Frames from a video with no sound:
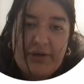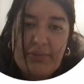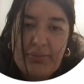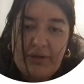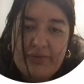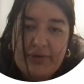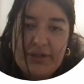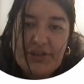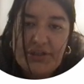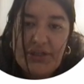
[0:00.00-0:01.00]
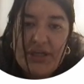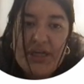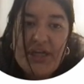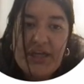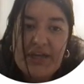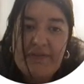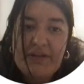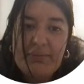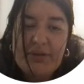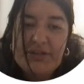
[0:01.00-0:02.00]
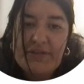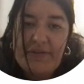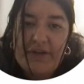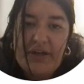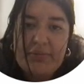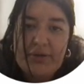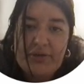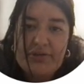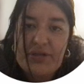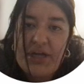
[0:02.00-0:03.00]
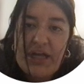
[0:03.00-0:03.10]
and proliferation, even in the presence of inhibitors.